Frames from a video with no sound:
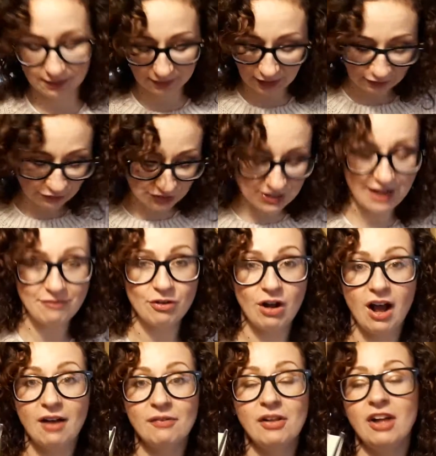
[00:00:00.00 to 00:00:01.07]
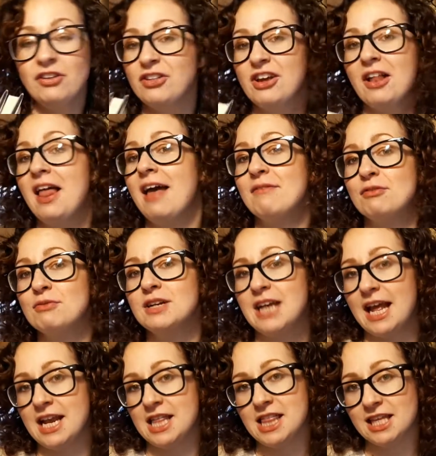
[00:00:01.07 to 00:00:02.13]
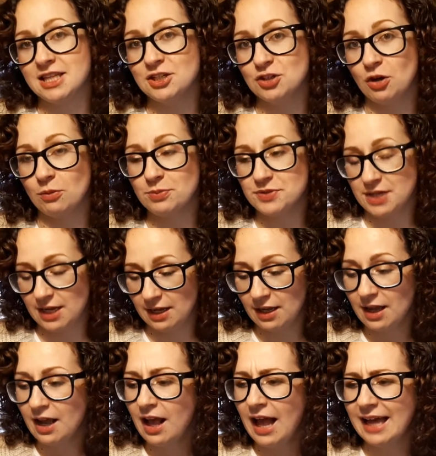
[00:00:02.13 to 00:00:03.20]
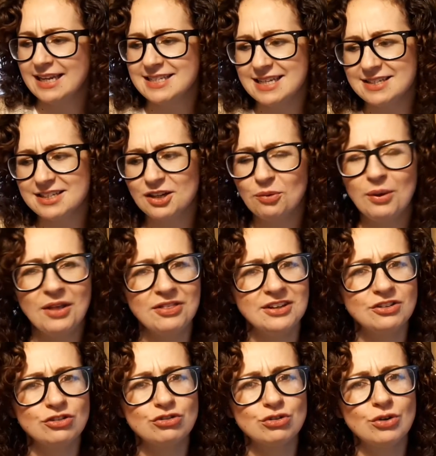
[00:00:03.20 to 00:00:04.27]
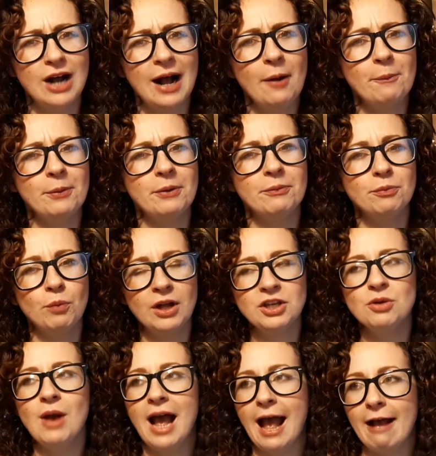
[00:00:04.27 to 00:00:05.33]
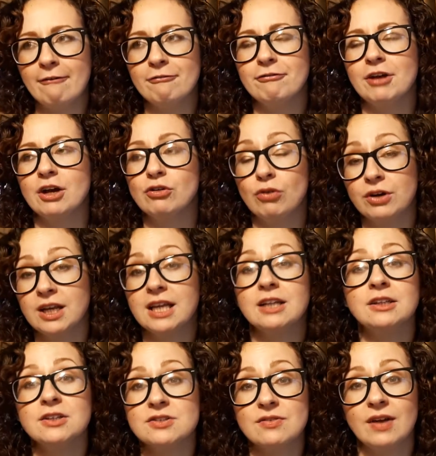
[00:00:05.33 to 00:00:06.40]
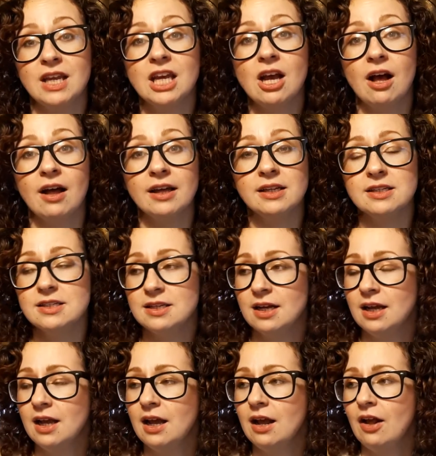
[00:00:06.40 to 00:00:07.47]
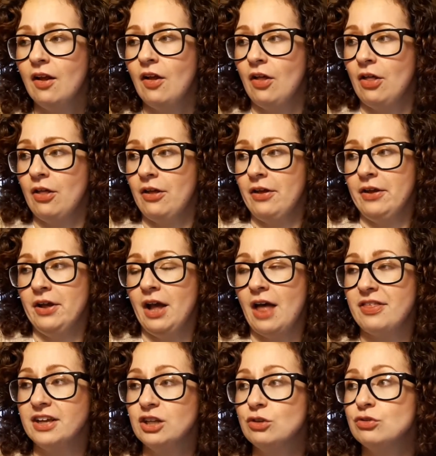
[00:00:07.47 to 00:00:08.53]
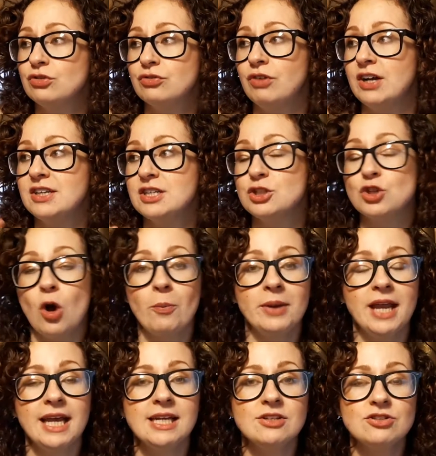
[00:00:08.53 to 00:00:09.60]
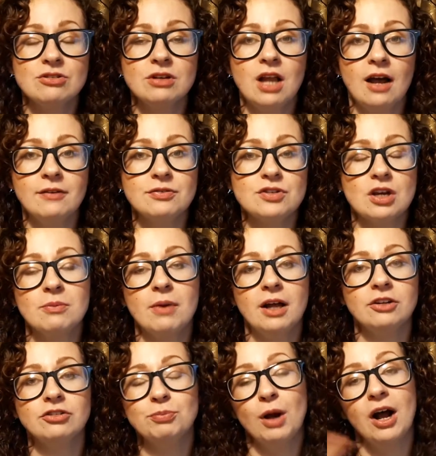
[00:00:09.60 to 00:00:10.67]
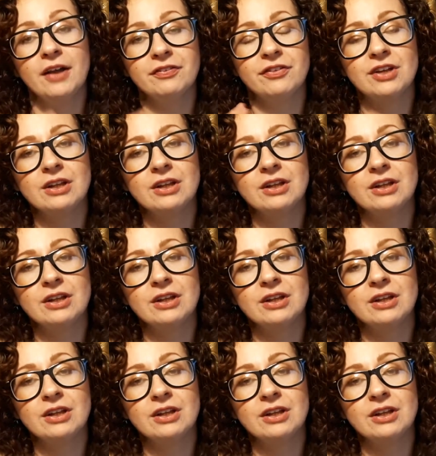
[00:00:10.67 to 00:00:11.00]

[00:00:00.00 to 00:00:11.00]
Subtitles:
I don't think I'll ever read anything that tops it. And it sounds like a weird thing to draw out, but when you have a chronic illness of any kind, I think you just find it dominates your life so much behind